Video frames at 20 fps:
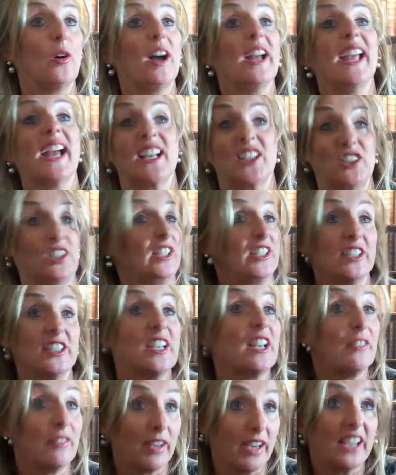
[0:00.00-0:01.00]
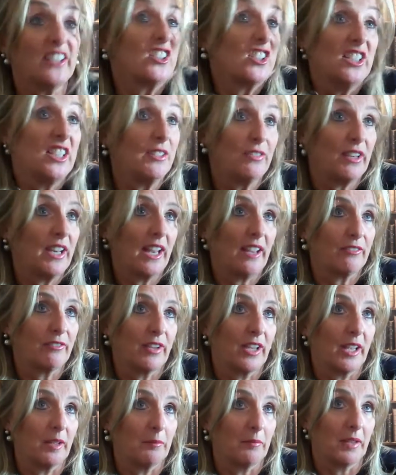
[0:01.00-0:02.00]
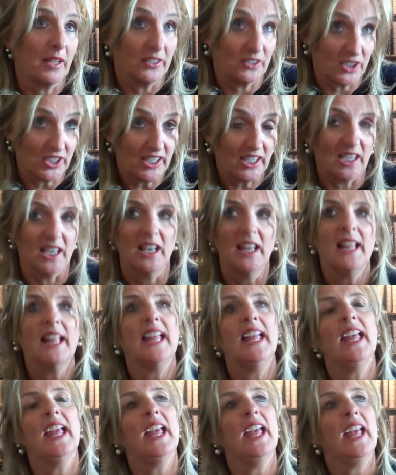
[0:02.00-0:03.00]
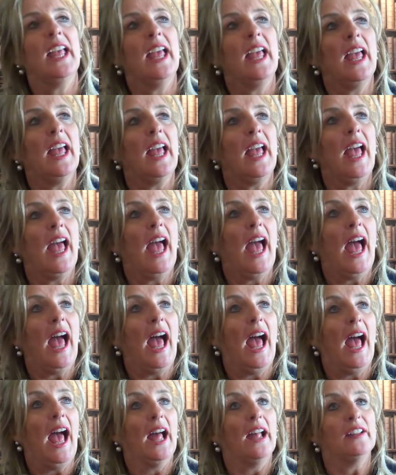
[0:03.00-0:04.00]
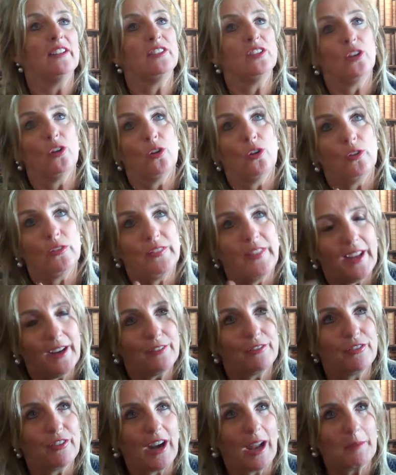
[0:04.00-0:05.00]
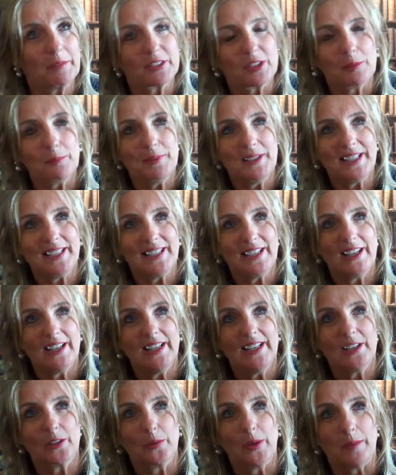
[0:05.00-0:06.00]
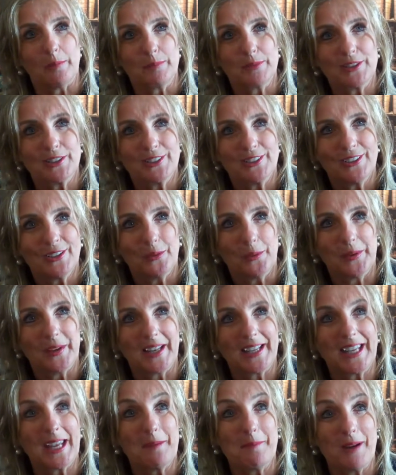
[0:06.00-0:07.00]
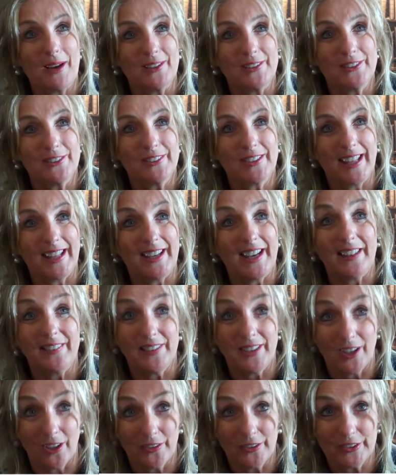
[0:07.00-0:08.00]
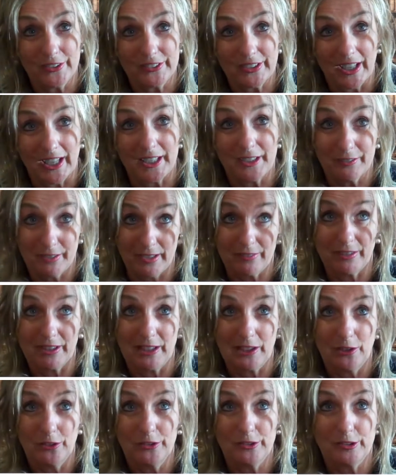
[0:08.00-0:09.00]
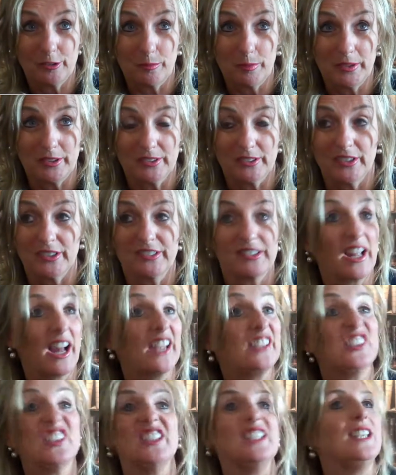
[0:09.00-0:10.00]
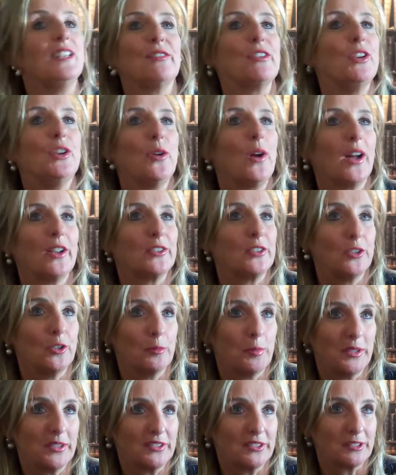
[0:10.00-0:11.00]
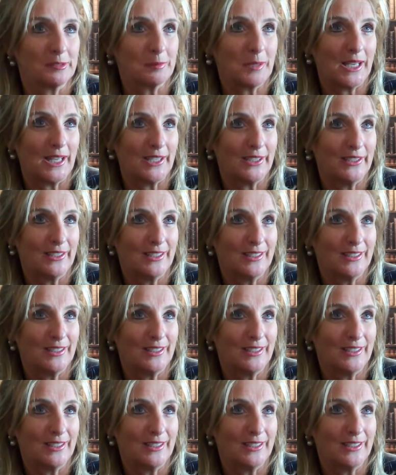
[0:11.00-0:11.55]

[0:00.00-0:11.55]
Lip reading: I actually didn't even have a till. So therefore I was completely ill-equipped when I came out then at the other side of having closed a business, I didn't even know how to do a business plan.